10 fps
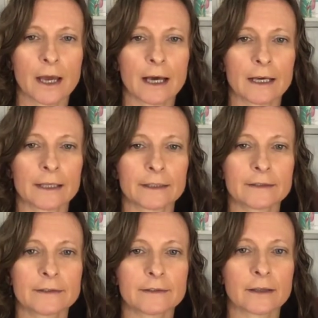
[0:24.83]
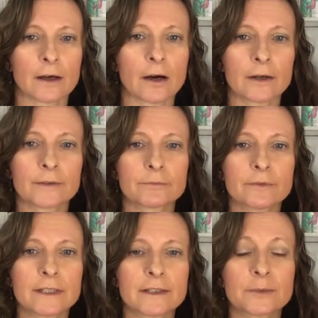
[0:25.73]
And I've
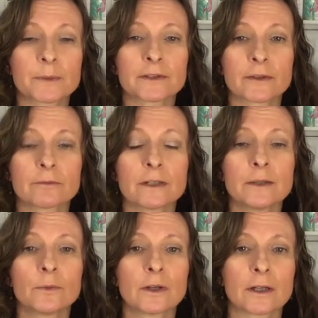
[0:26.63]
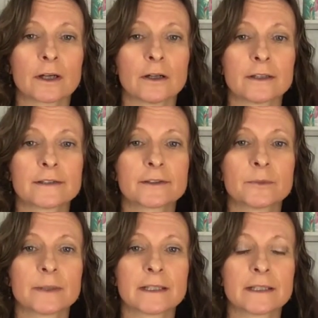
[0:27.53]
written this because I really want guys to
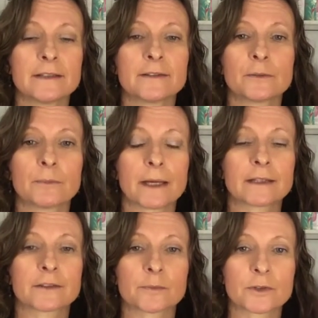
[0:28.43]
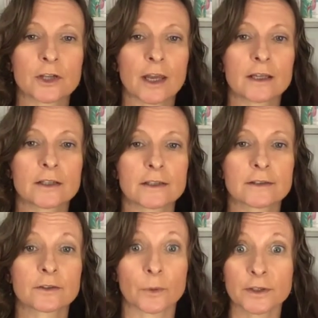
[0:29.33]
begin to make some
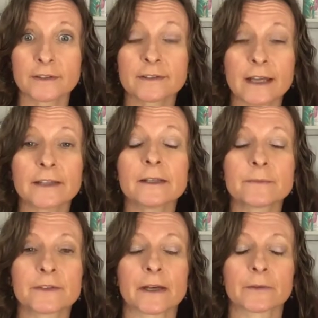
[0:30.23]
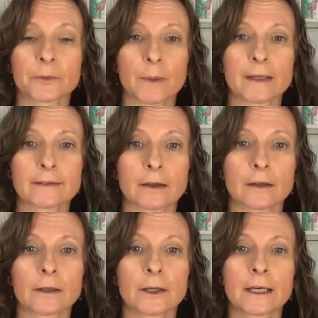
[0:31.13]
changes, to understand themselves better.
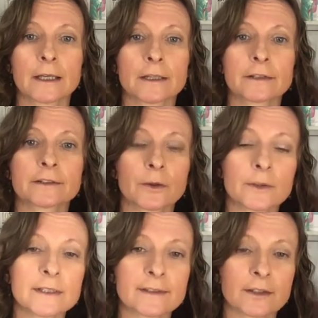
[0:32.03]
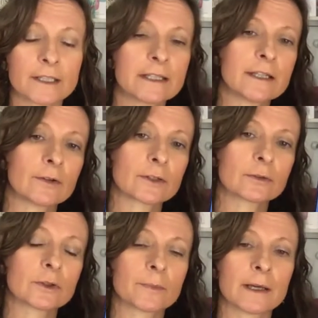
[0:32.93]
So inside here, I
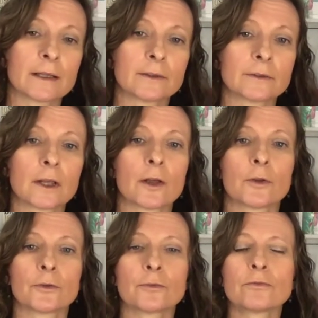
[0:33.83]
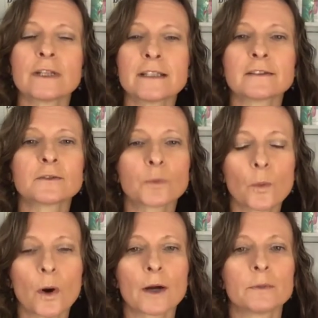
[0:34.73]
talk about the reasons
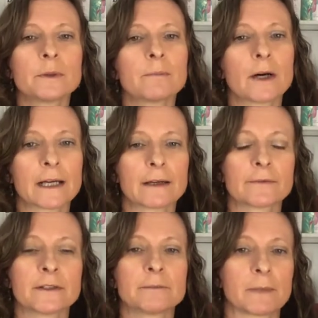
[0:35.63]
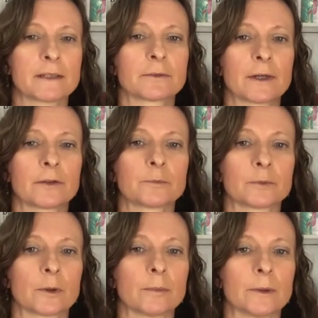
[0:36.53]
why we might have these mental health
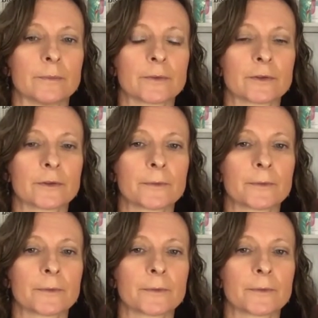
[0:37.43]
problems.